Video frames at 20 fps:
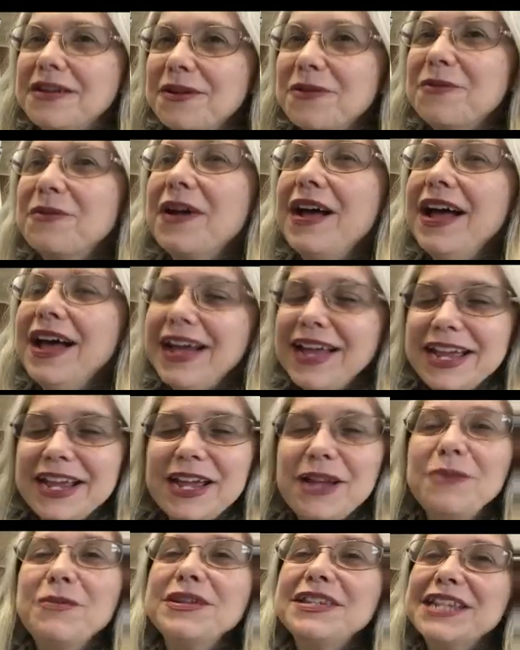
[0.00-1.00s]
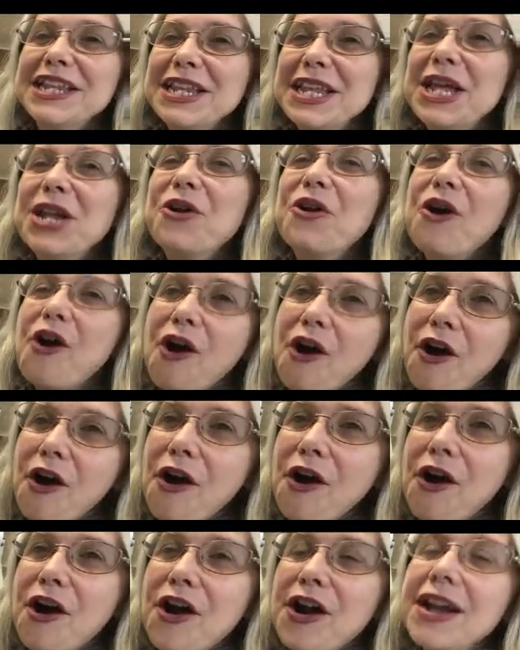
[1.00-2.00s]
Right, it was the letter
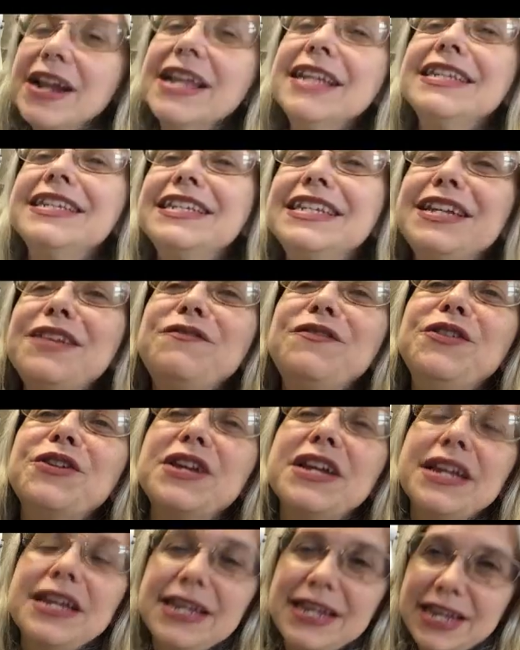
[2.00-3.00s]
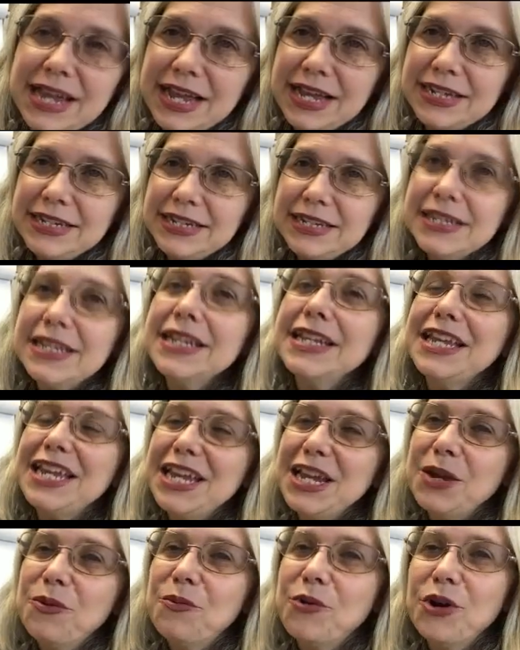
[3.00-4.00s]
R. Let's see if you can guess the
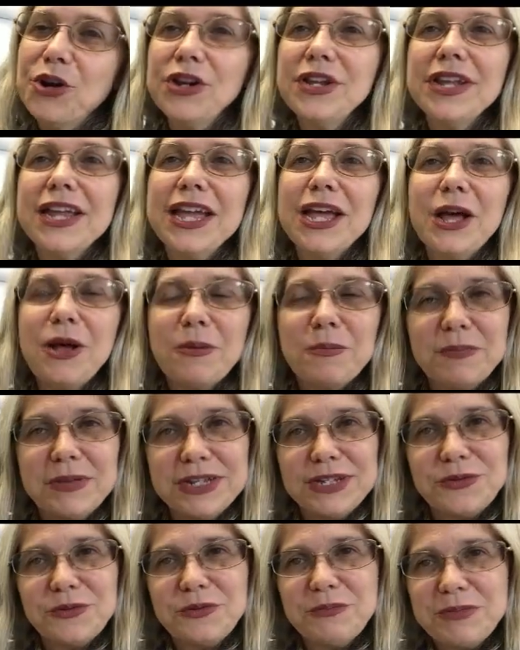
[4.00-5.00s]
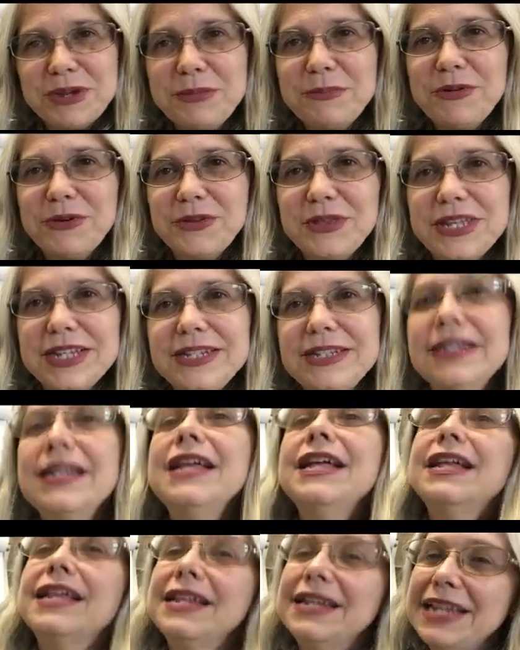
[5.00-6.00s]
keyword to help us remember this
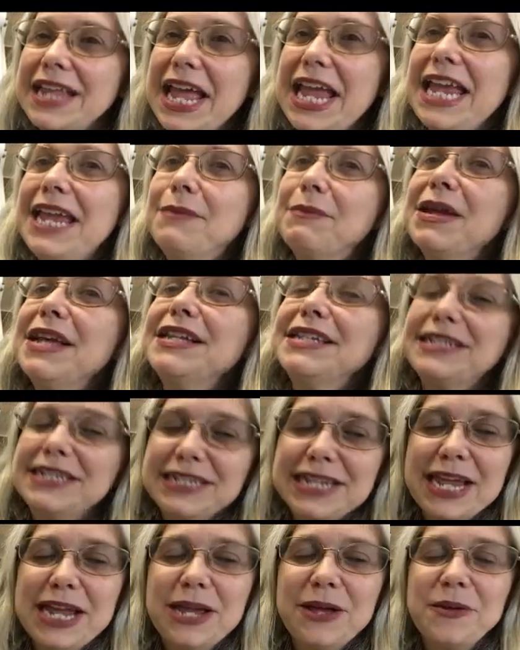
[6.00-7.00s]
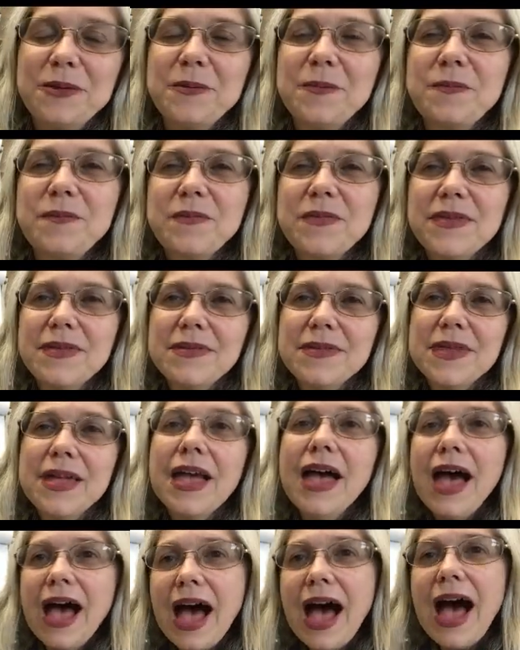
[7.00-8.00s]
name and sound.
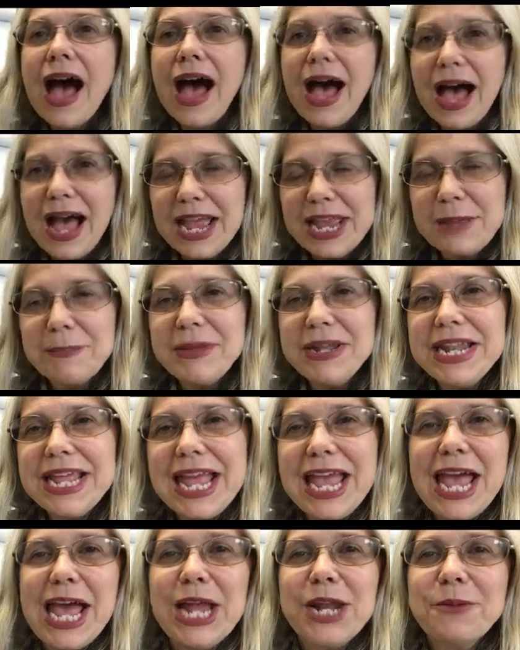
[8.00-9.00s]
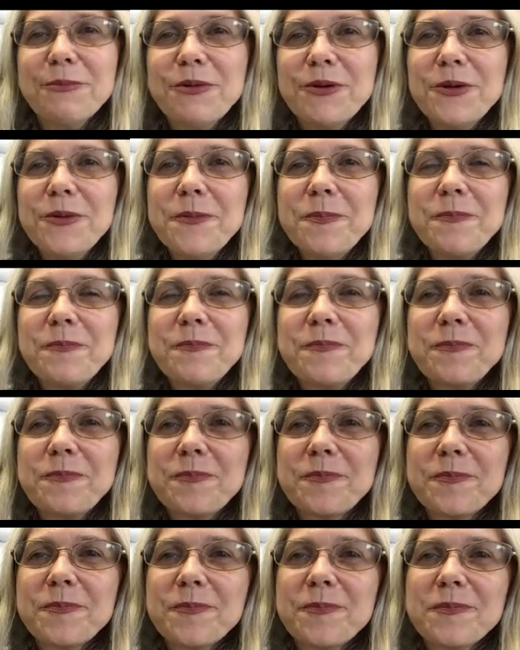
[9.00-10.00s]
I am an animal.
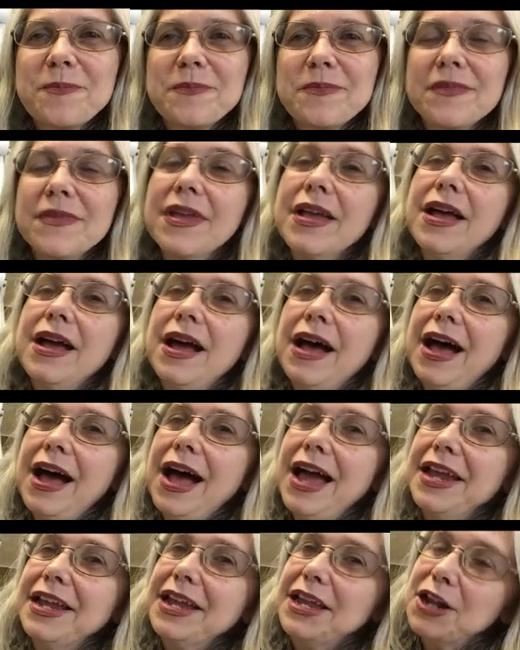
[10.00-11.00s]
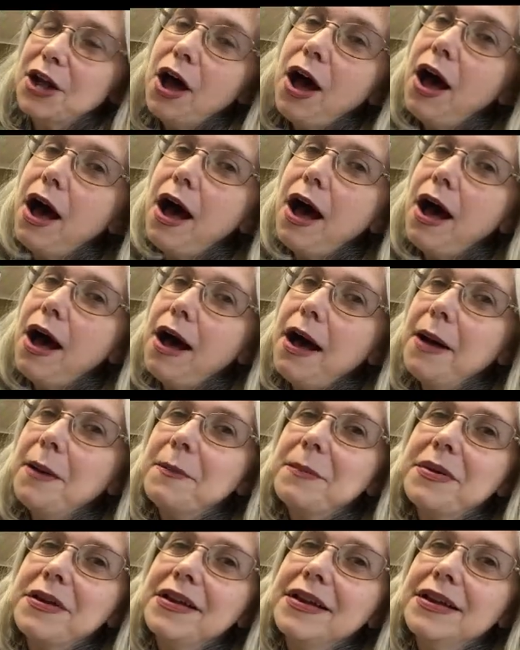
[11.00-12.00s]
I can
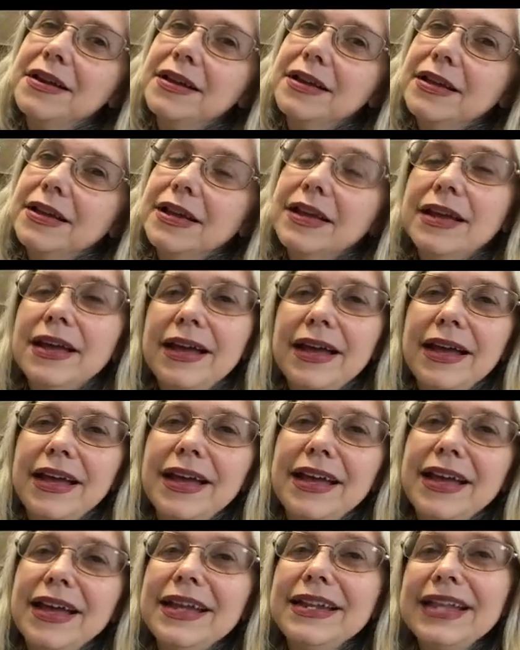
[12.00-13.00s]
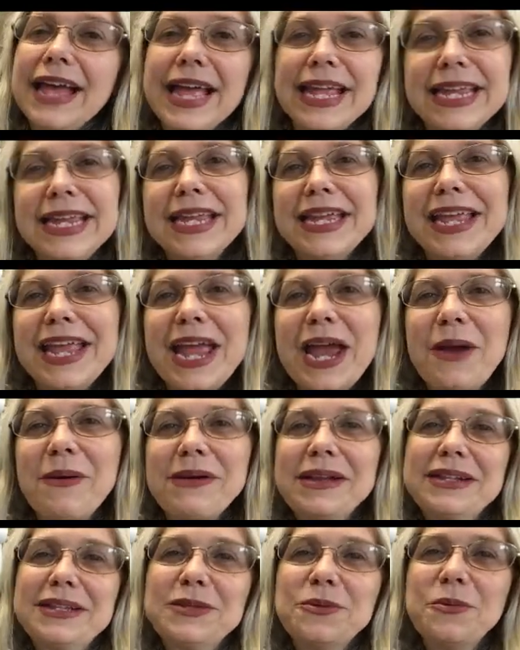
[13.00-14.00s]
hop, and I eat
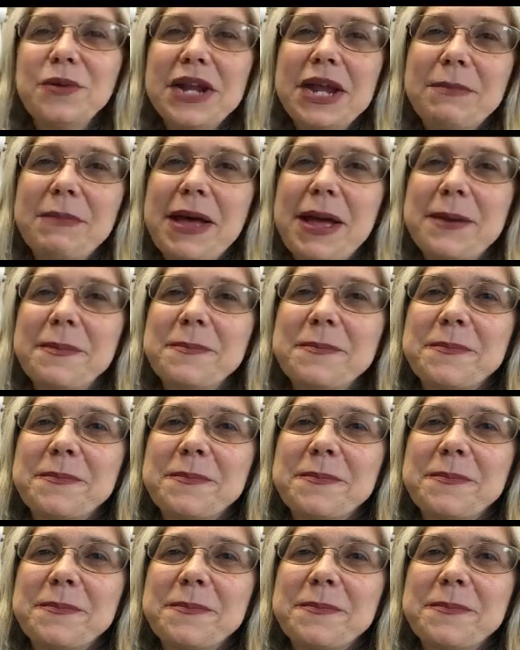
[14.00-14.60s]
carrots. What am I?